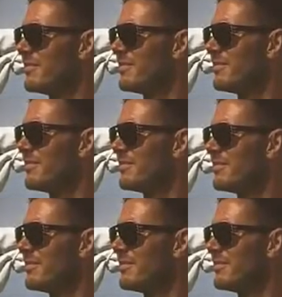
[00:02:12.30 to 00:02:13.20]

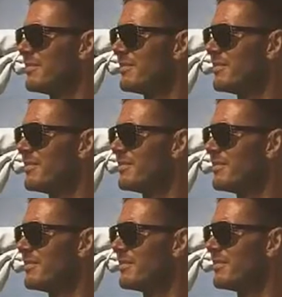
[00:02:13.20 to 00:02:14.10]

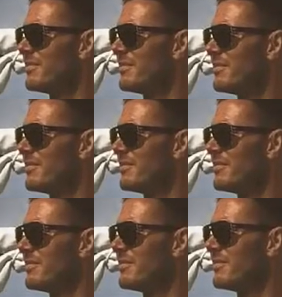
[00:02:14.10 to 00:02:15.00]

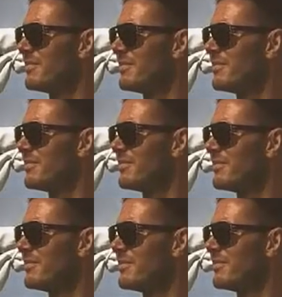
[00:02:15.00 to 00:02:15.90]

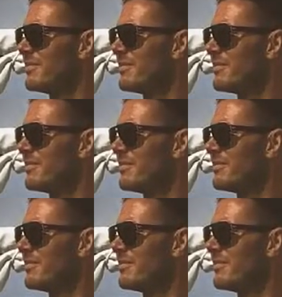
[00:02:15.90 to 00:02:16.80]

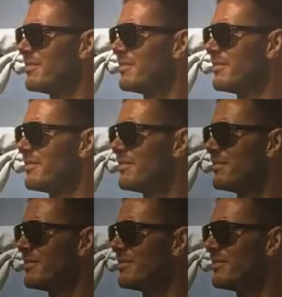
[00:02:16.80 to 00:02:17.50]
(no one is talking)